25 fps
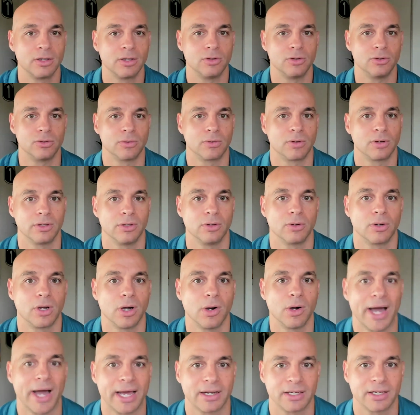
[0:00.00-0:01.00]
you
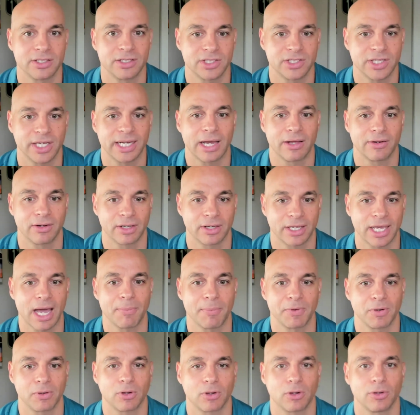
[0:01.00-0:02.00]
go out and send out a
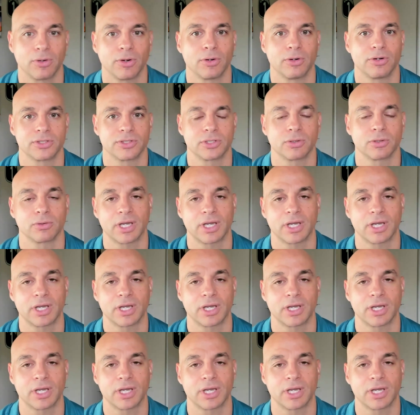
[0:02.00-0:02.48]
capital call notice.